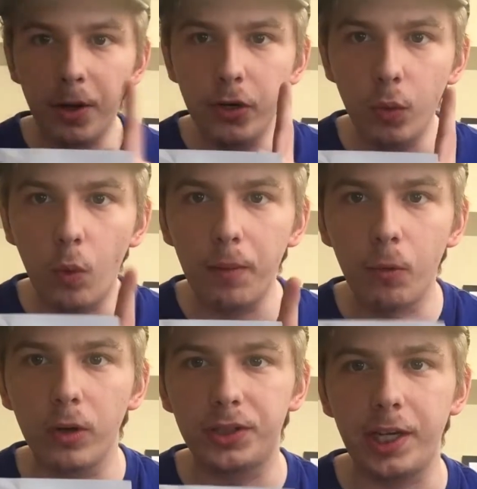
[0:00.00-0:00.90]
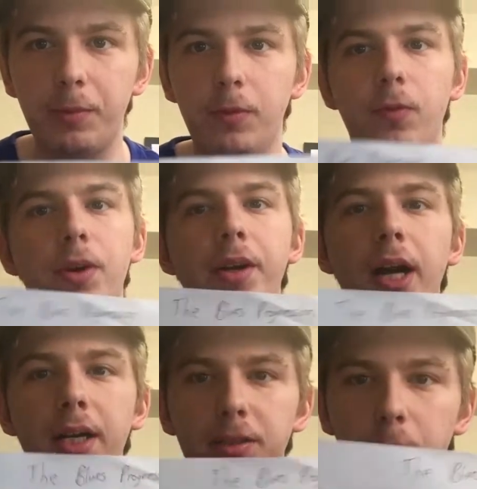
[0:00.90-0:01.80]
going to do one more example for you
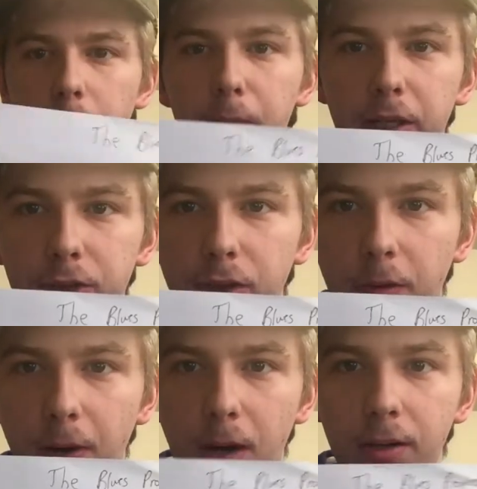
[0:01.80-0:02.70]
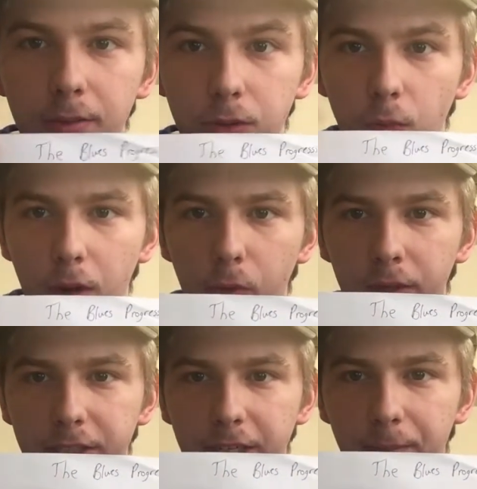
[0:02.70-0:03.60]
guys. Put my metronome on. I'll do one
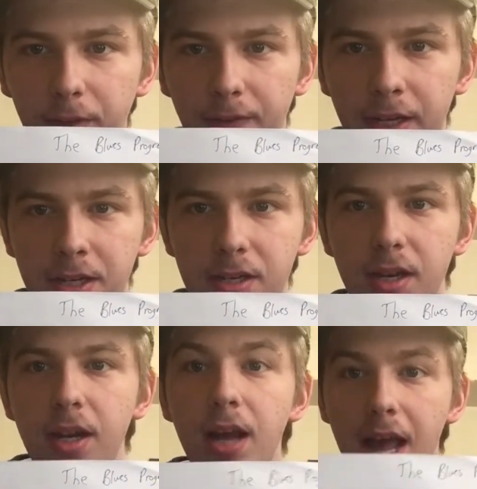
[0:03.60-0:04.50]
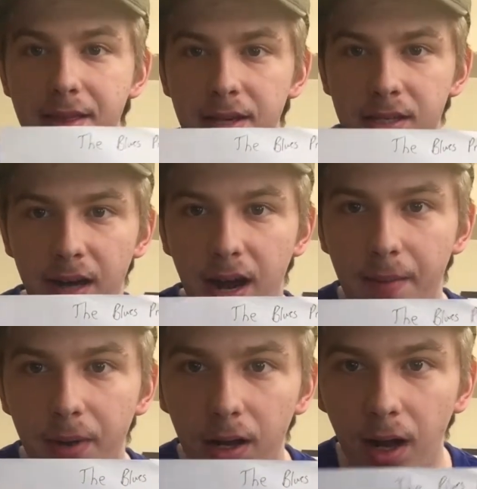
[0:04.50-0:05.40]
more example of this, and this
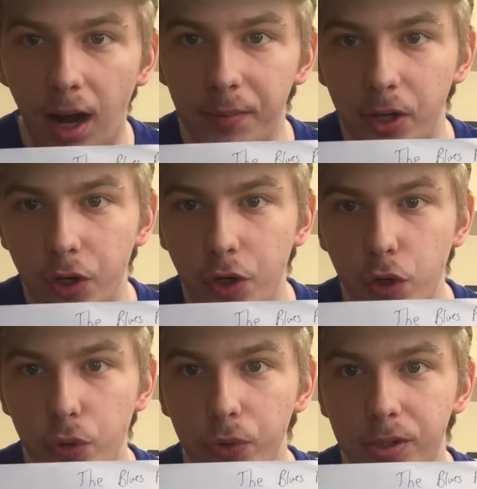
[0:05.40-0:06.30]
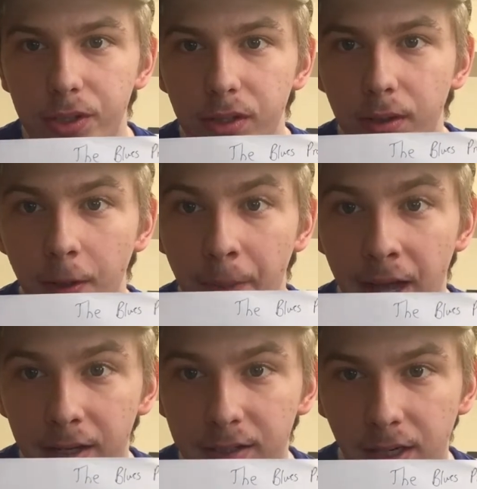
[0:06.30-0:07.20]
time I'm going to use the
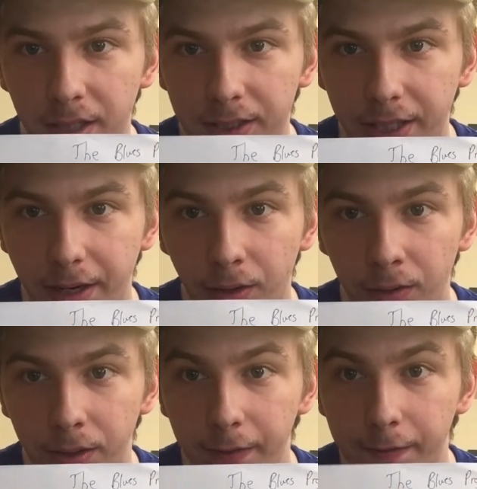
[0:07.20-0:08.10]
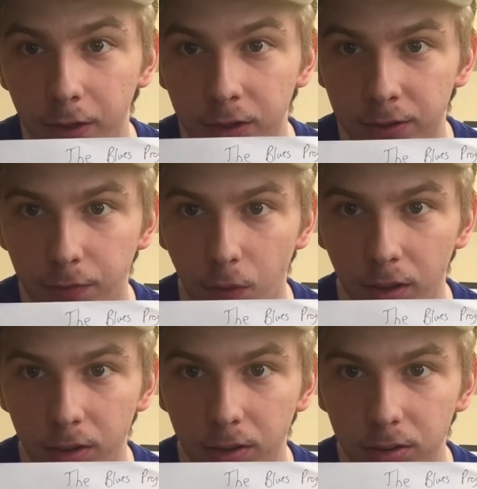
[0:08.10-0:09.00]
pentatonic scale in the first
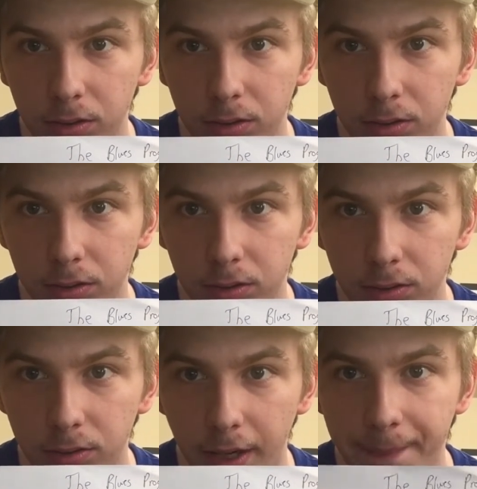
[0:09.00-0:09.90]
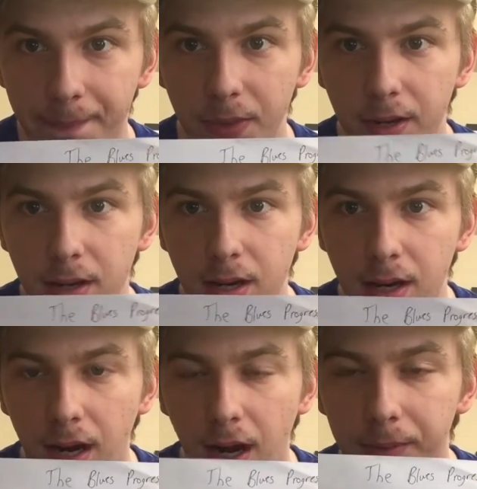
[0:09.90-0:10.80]
4. Right?
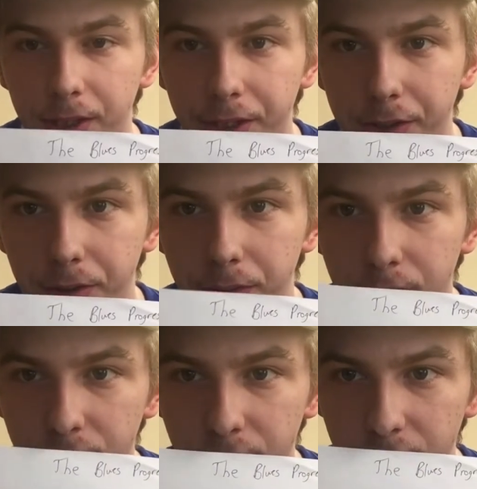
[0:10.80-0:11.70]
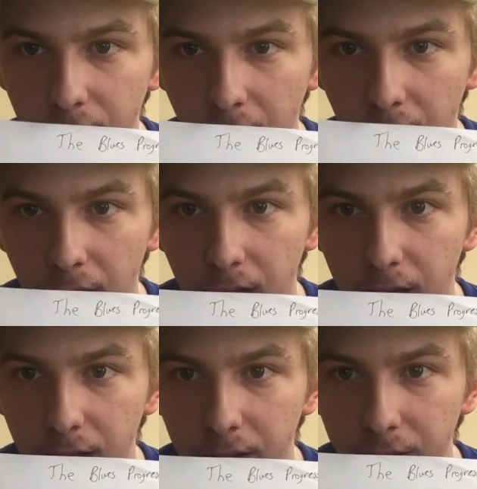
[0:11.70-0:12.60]
I'm going to use the
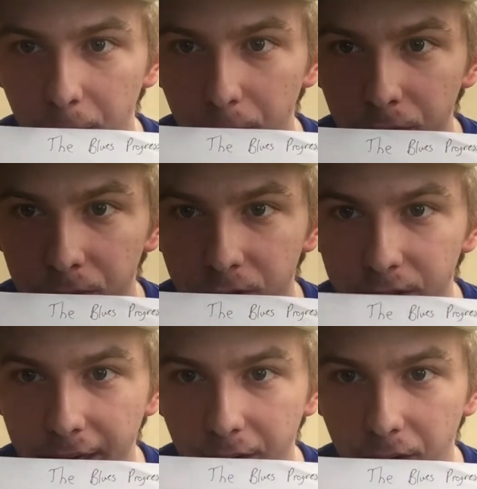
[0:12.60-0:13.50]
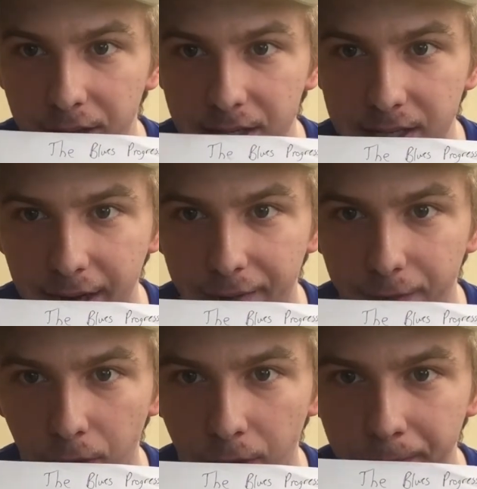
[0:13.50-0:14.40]
blues scale in the second
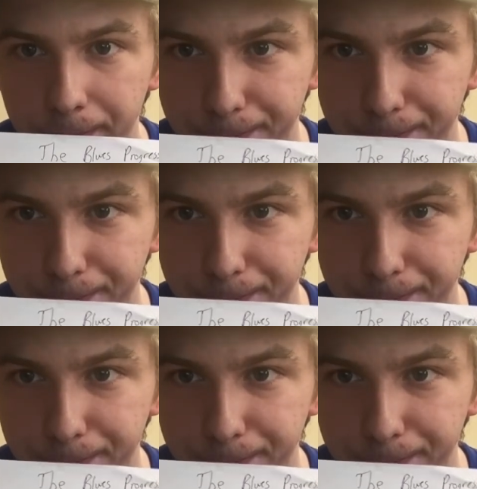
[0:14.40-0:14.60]
4,